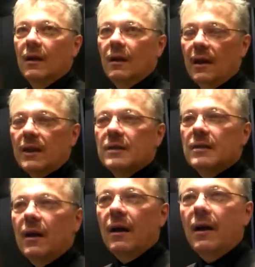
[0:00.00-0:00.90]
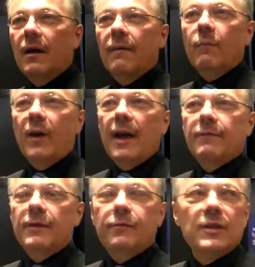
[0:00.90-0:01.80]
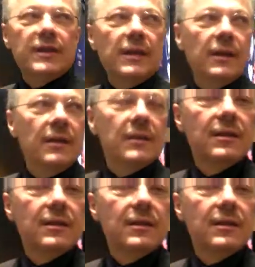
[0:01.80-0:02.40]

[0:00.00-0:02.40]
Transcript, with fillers: Yes. Uh, yeah. have different settings.